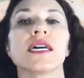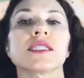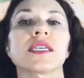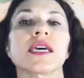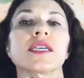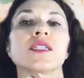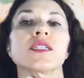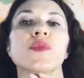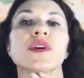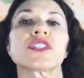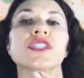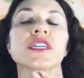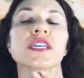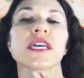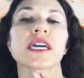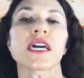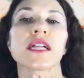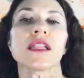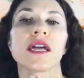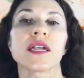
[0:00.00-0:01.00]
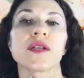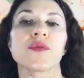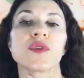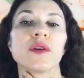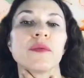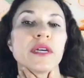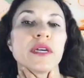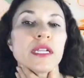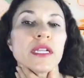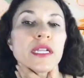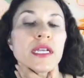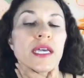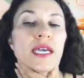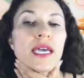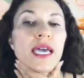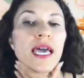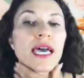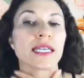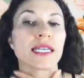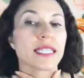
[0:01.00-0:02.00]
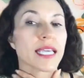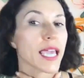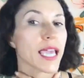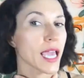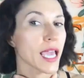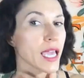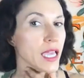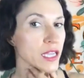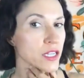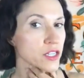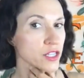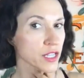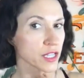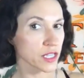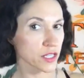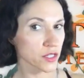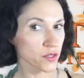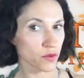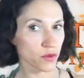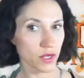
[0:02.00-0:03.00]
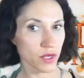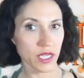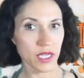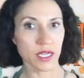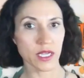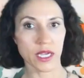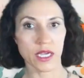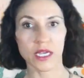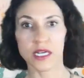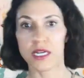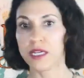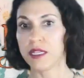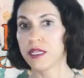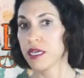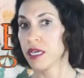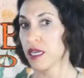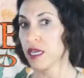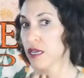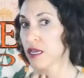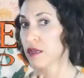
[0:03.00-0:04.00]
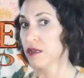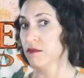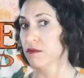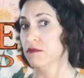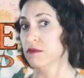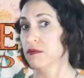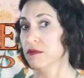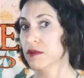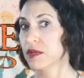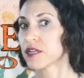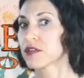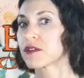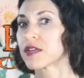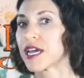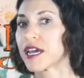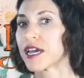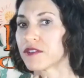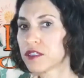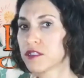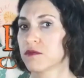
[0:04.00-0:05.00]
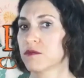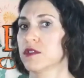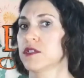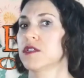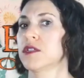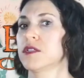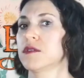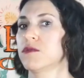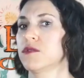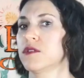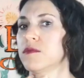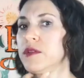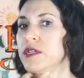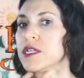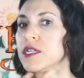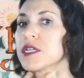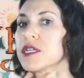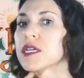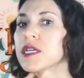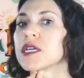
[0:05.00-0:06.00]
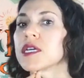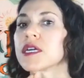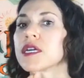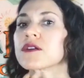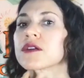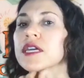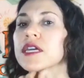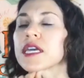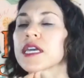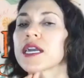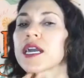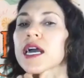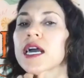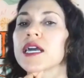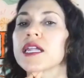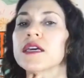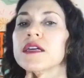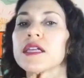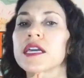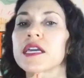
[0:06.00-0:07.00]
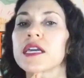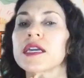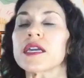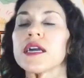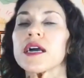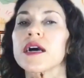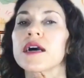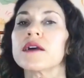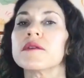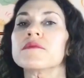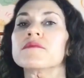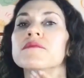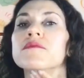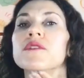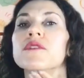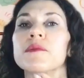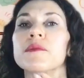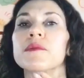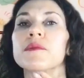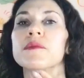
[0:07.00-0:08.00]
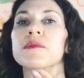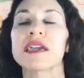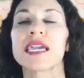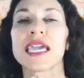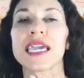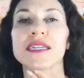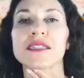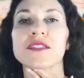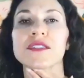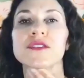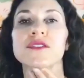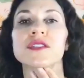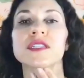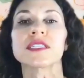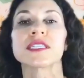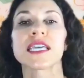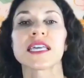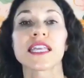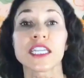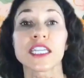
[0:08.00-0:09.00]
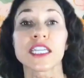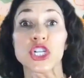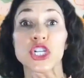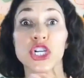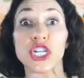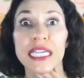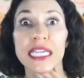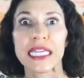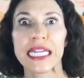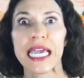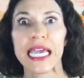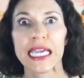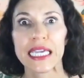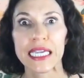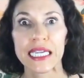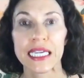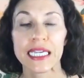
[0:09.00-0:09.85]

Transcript: especially like a lot of women as they age, this will get kind of like um, I don't have it so much anymore, but it'll get kind of like um, what my aunts used to say, like turkey neck.